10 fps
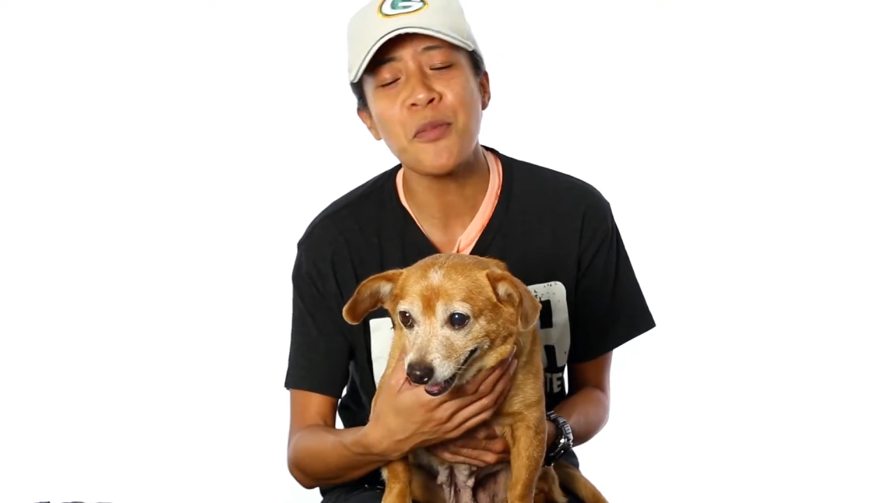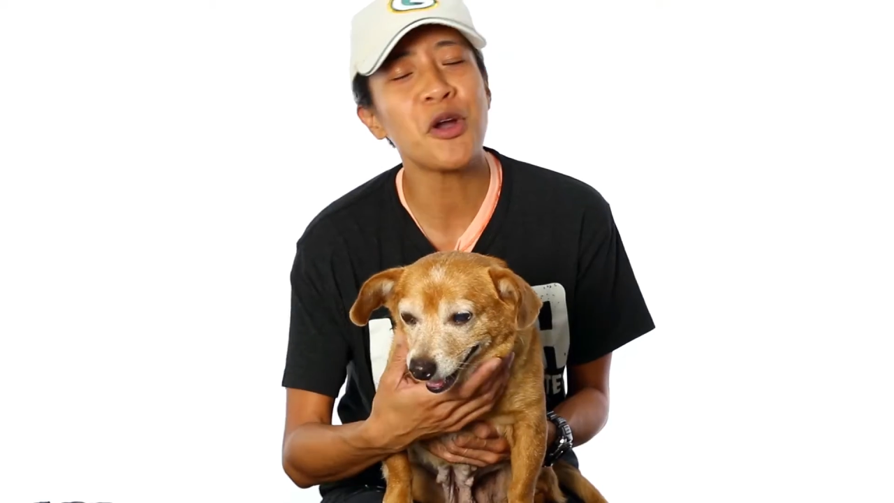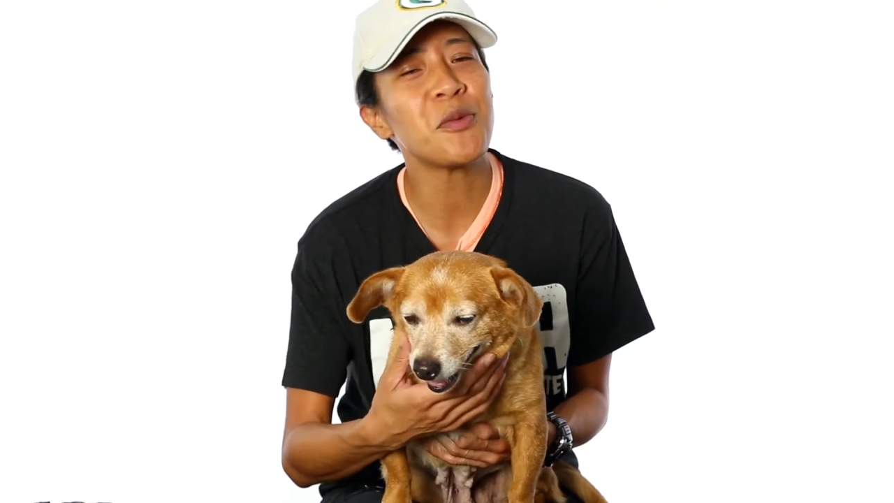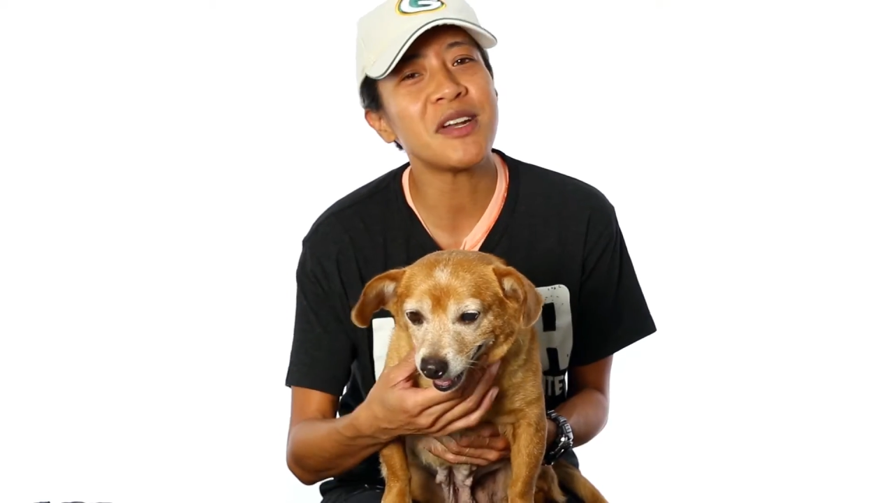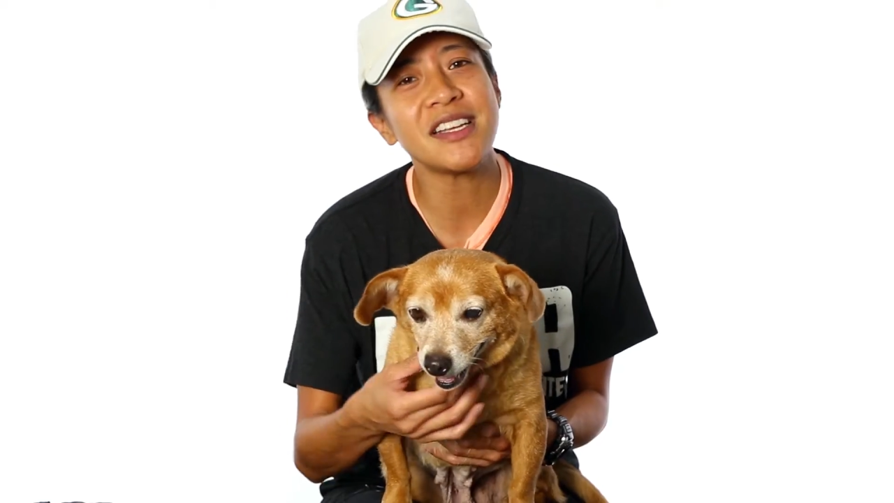
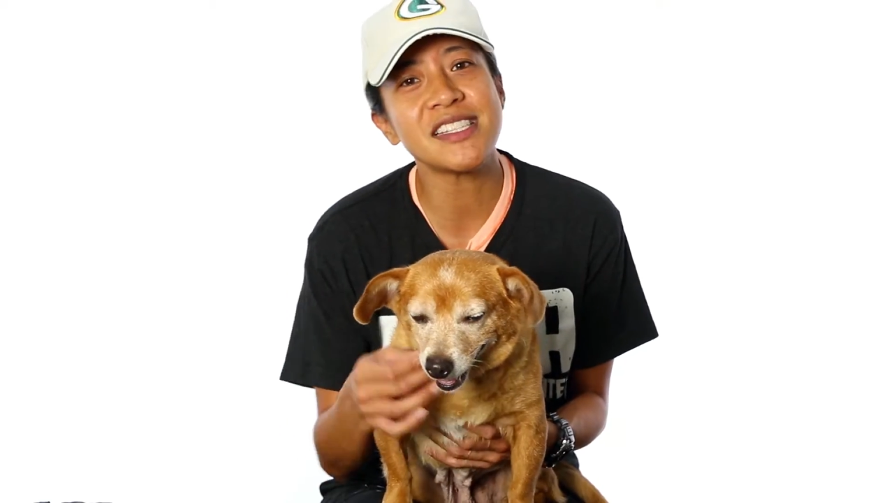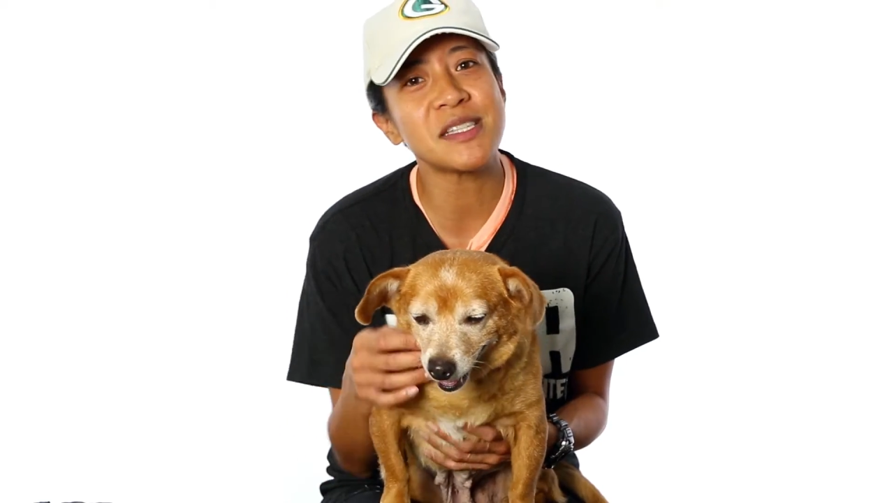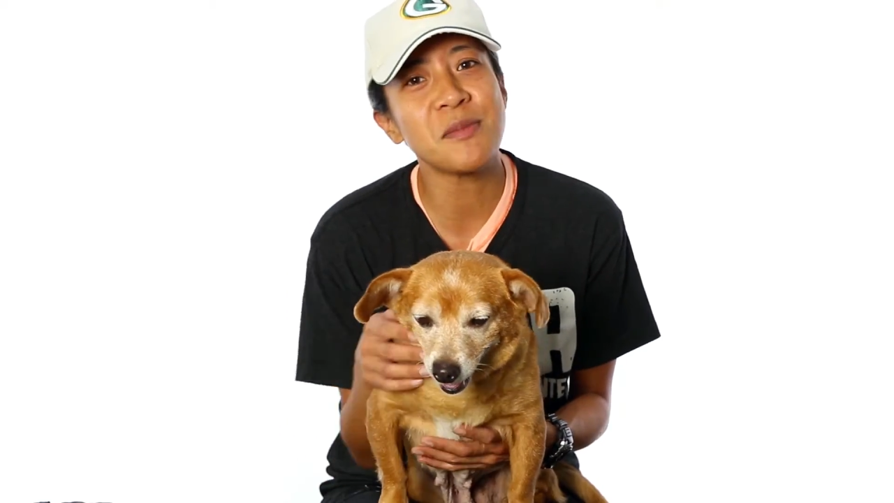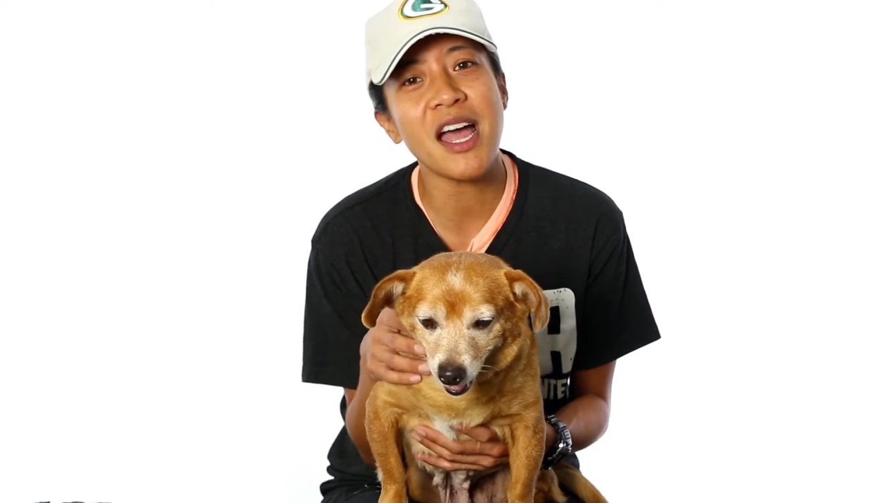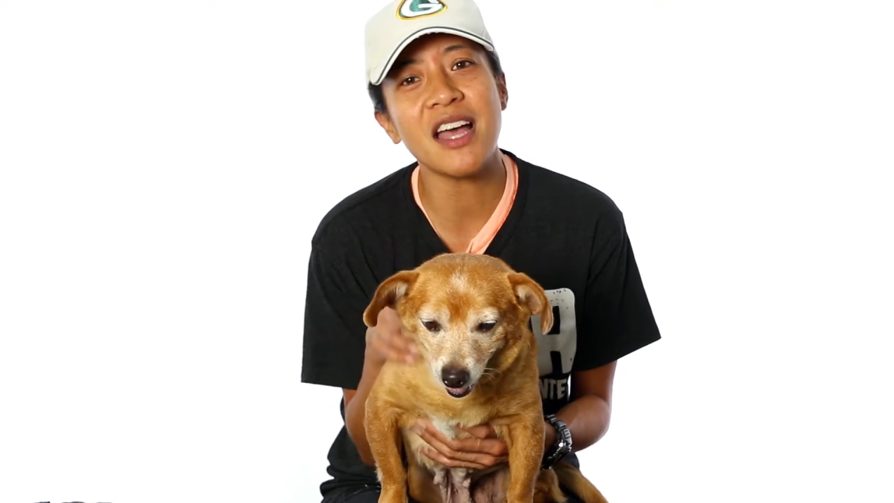
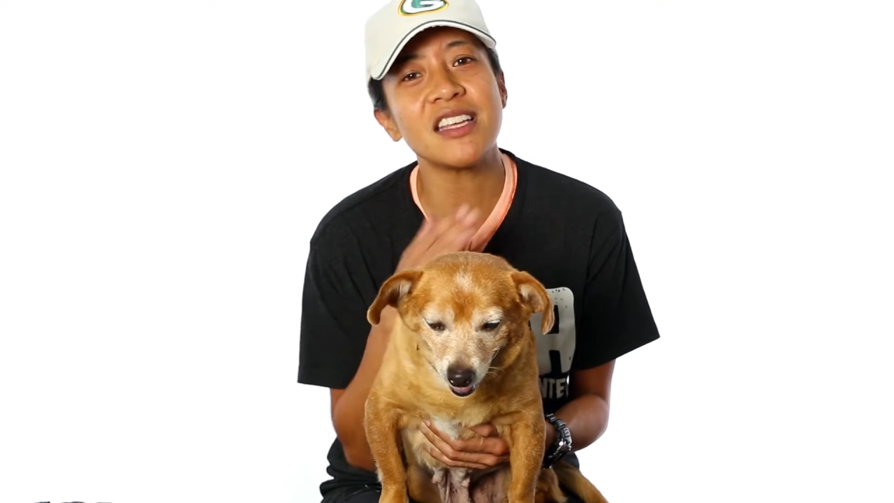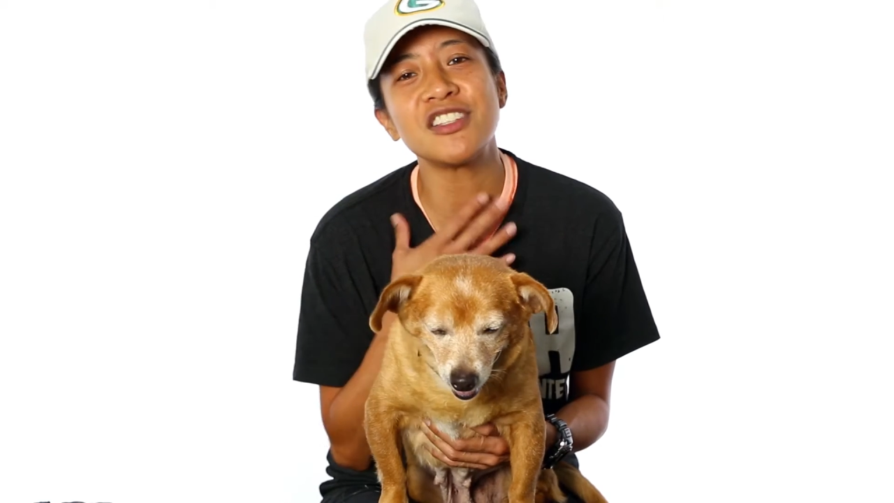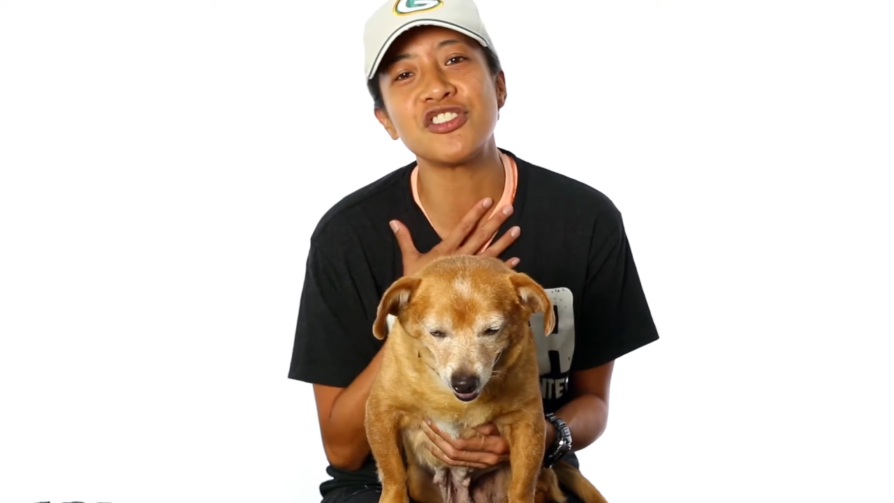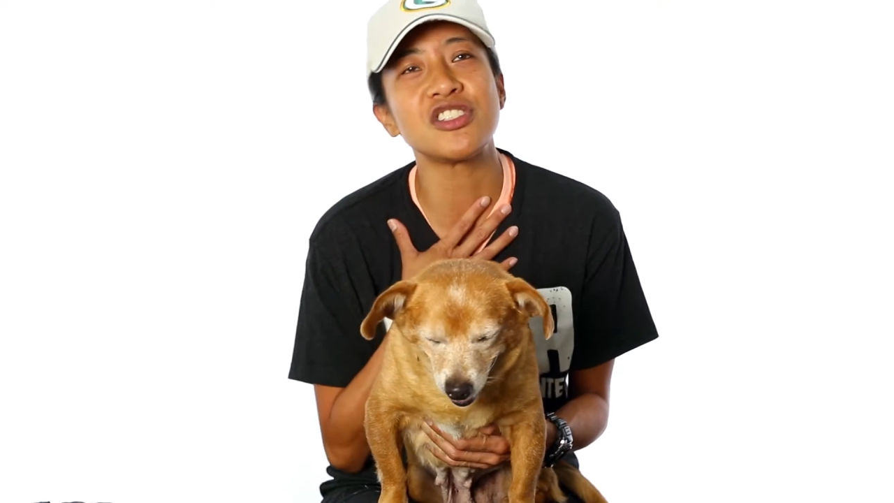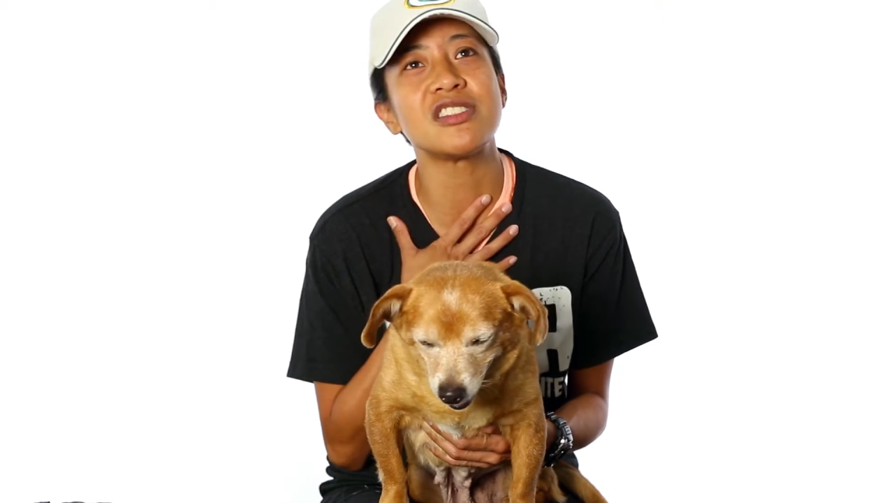permanent smile.
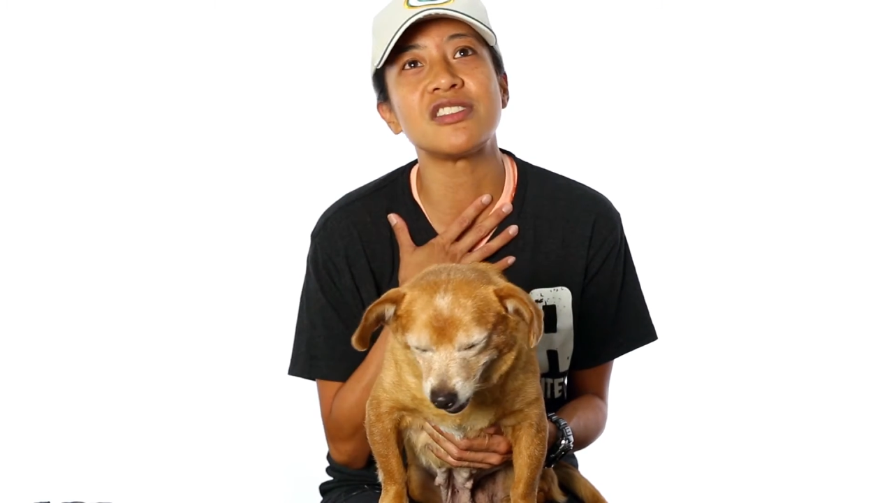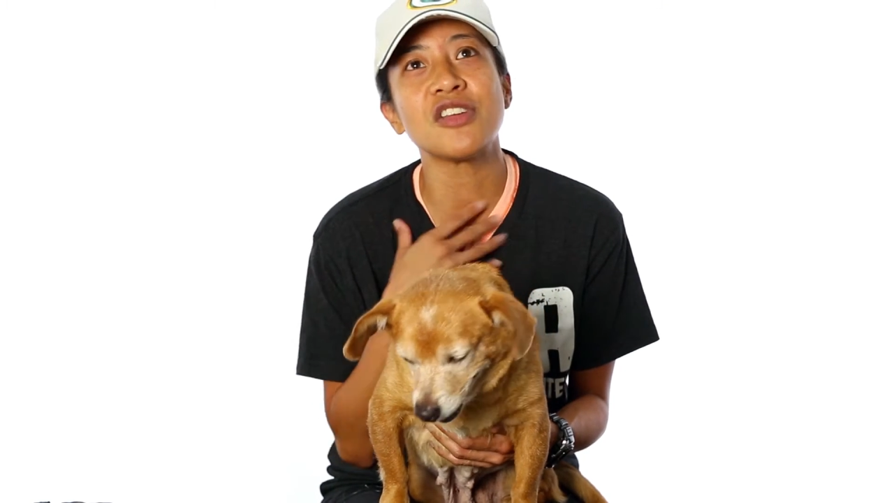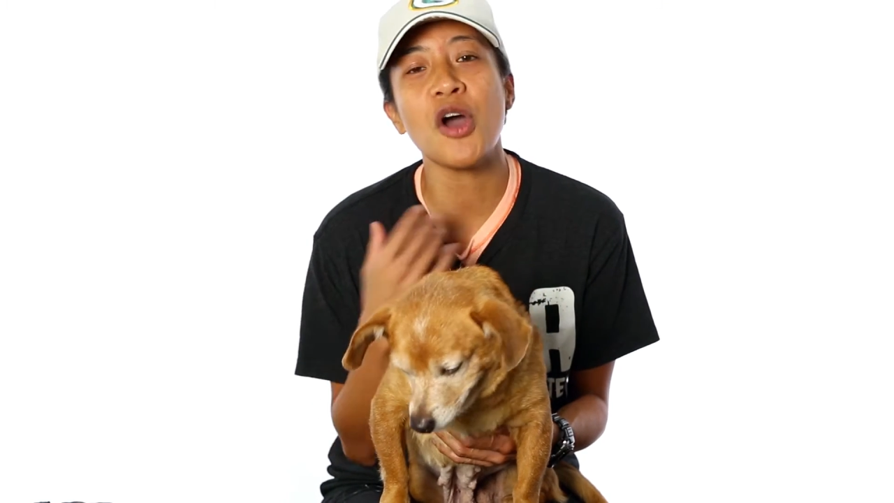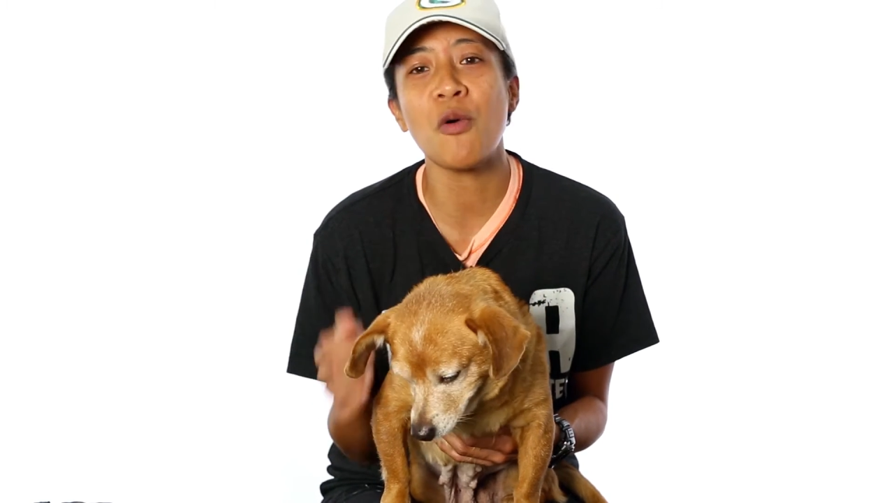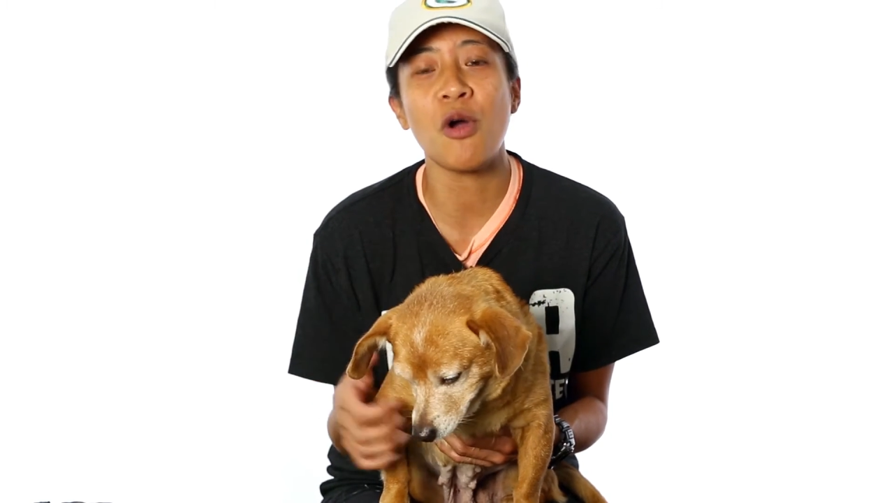It's just
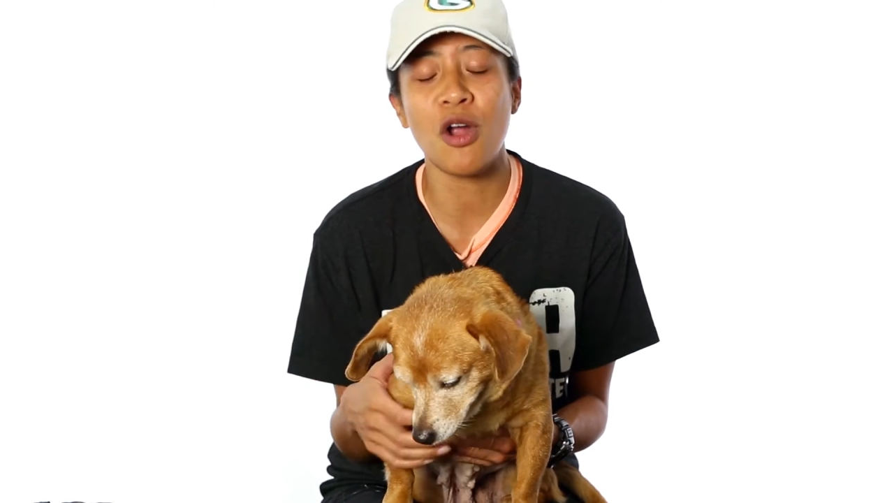so